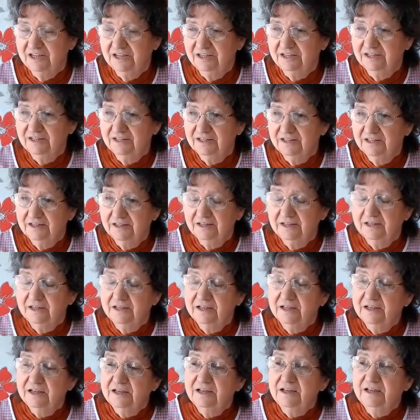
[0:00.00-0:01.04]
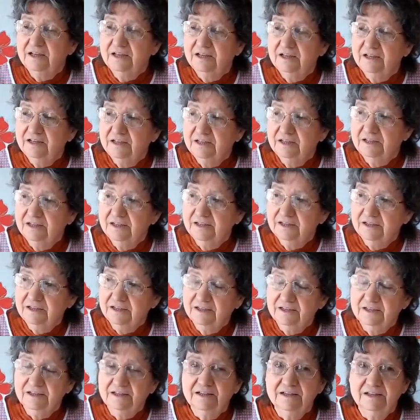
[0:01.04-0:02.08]
Yeah, that's why I said the clue was
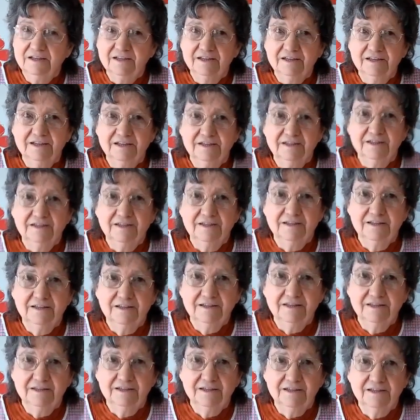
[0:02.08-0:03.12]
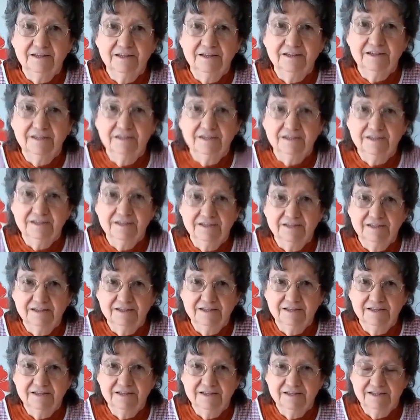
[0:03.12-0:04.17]
he arrives back on
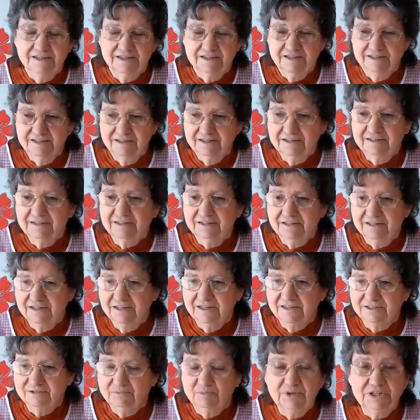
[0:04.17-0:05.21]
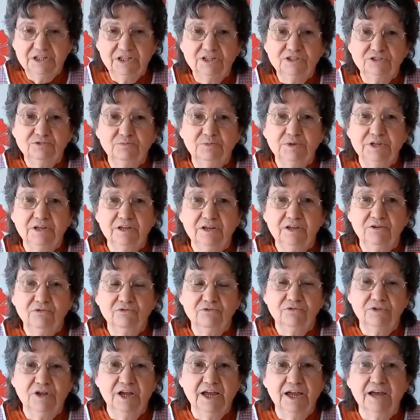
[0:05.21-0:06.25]
Friday. Yes, but it's with
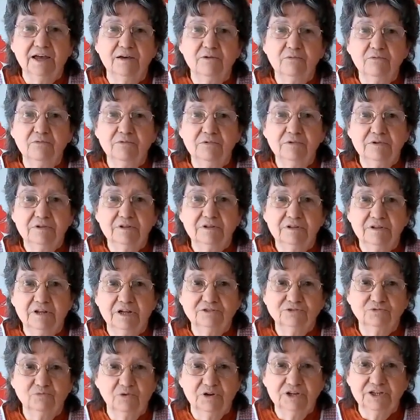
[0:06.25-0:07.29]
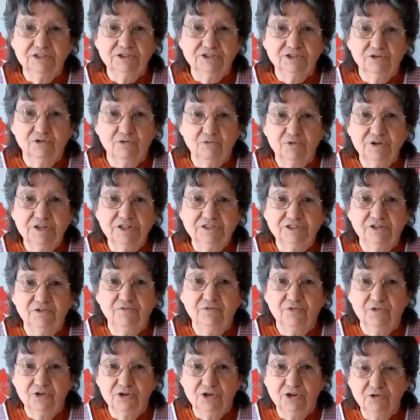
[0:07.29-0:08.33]
you now. That's why it's so easy
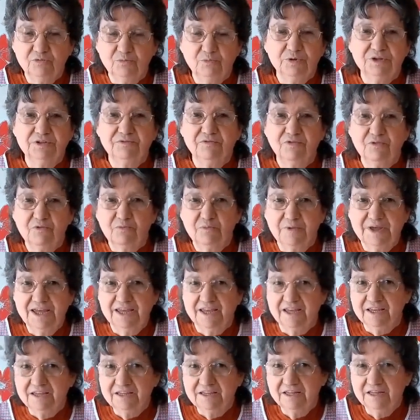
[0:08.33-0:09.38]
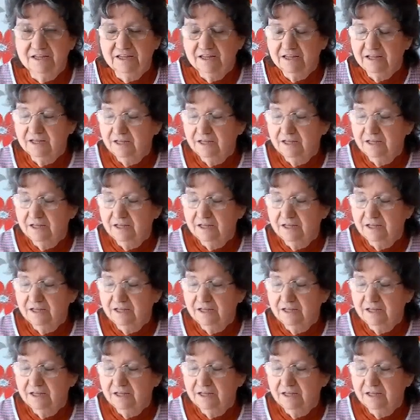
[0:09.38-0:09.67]
for you, but for me...